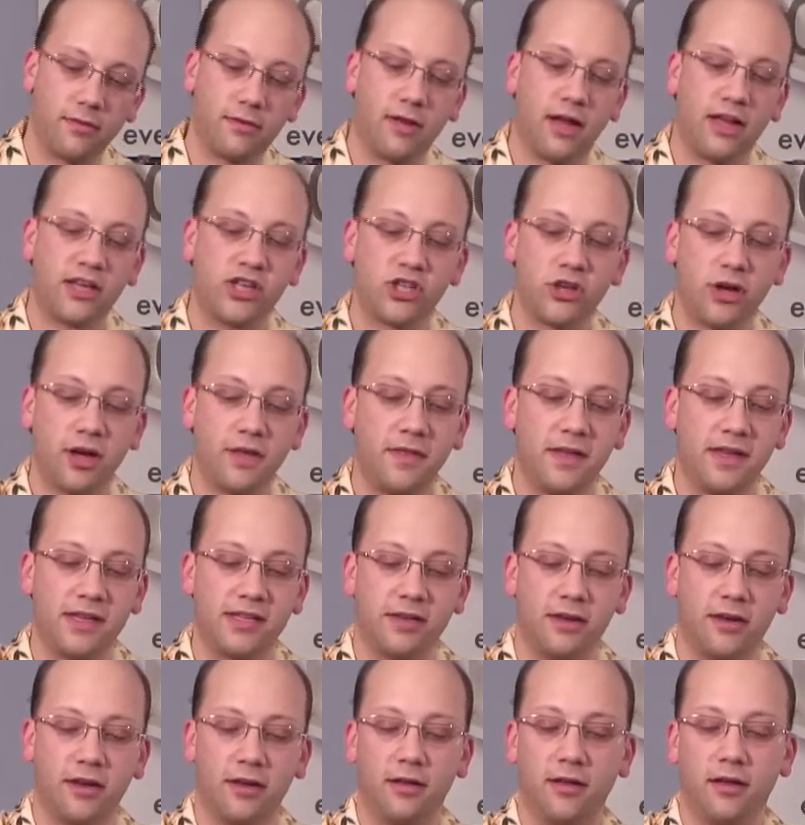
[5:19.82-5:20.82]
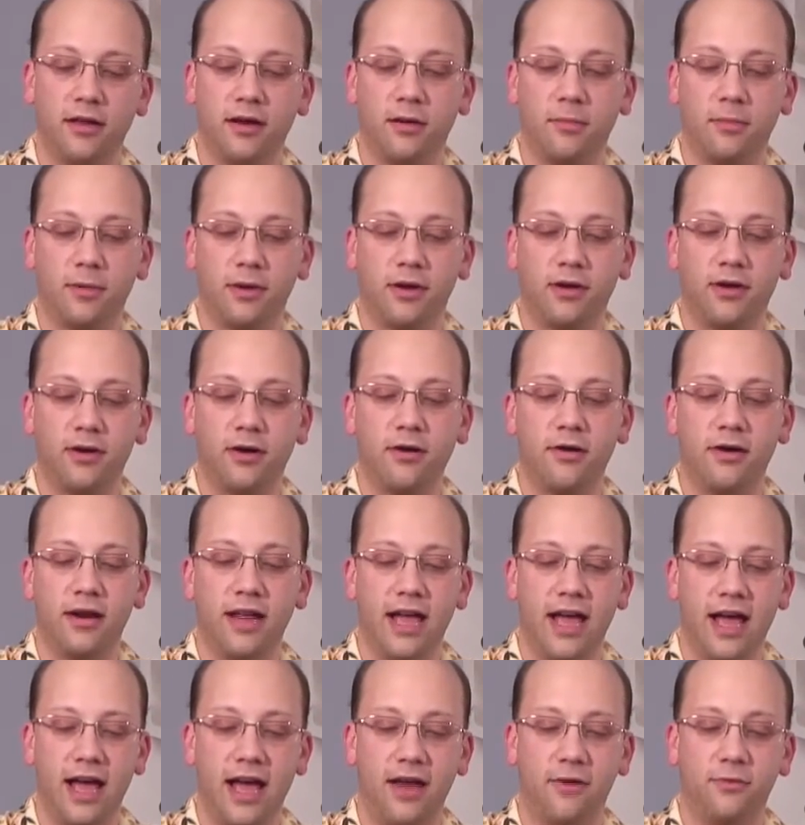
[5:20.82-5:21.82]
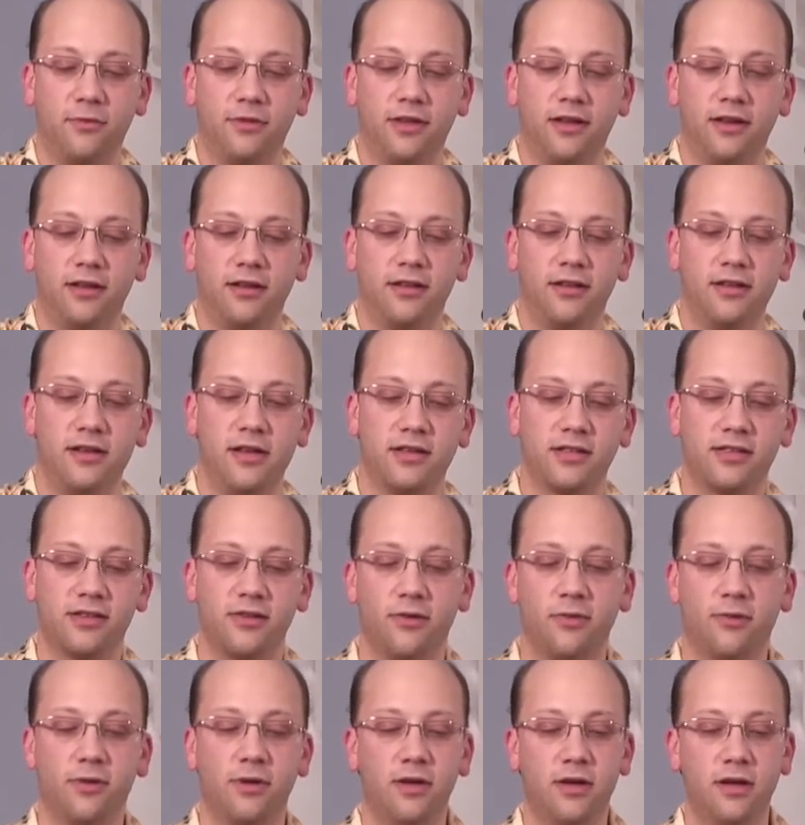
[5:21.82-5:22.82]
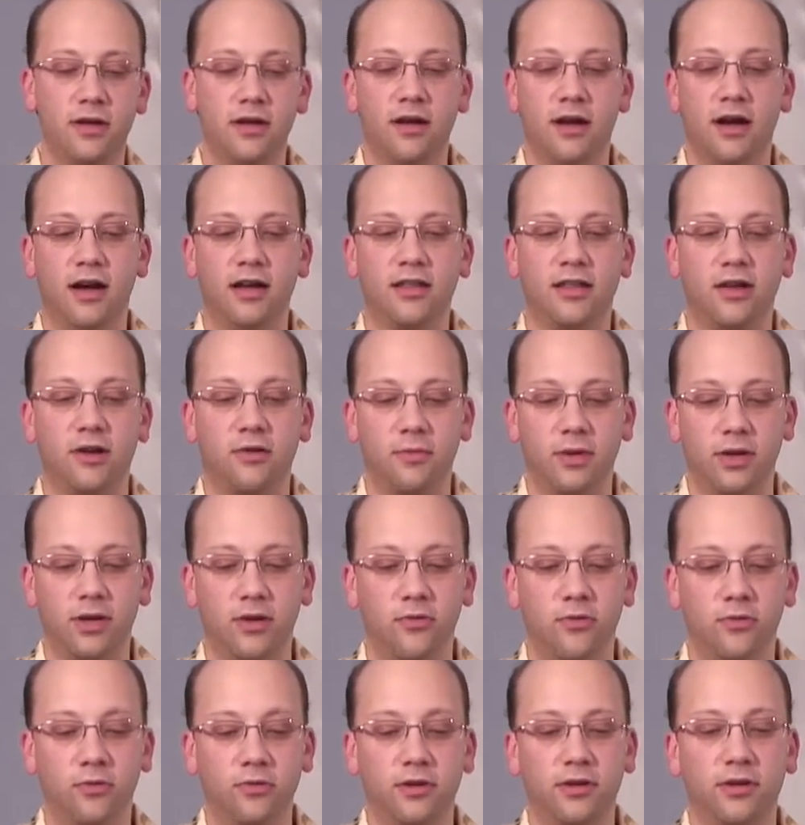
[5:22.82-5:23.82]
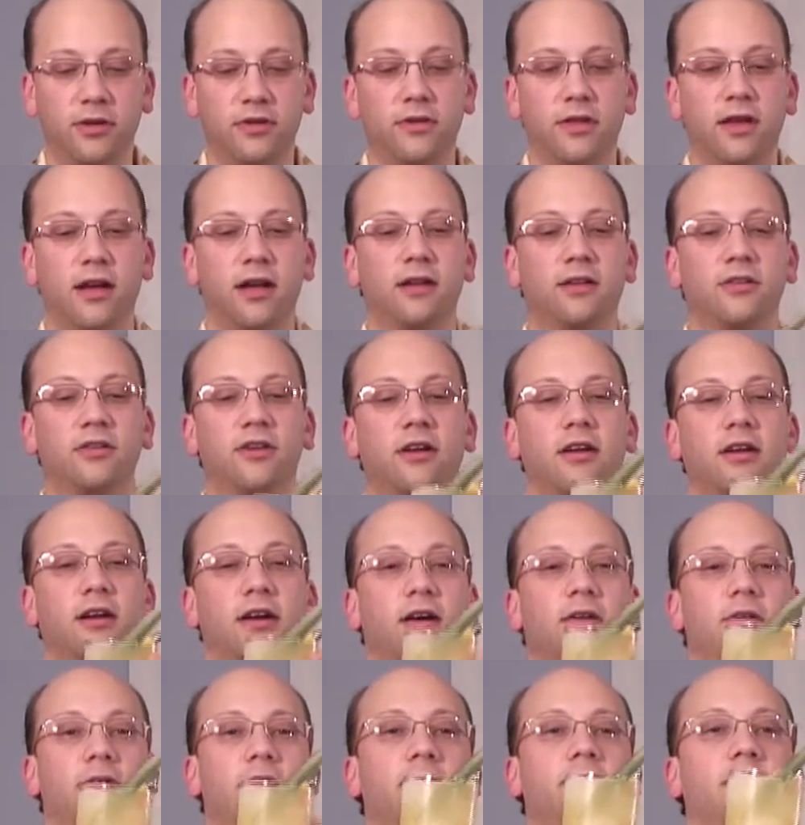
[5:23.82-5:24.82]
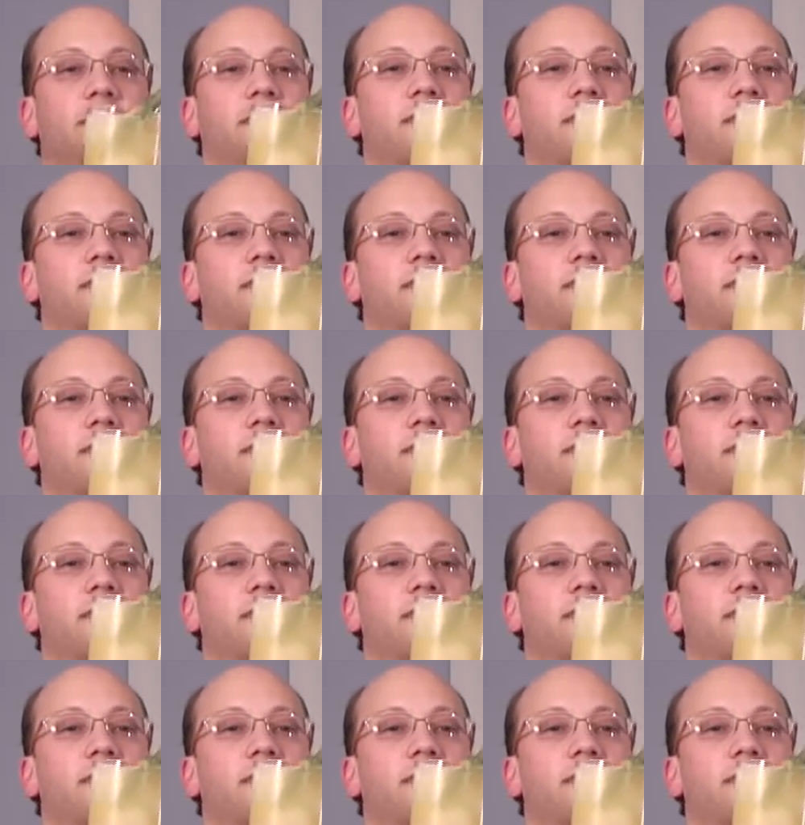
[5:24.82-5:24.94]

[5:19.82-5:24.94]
I saw this on a, on a Bacardi ad where they did this, so I thought it'd be cool to do that. Check it out.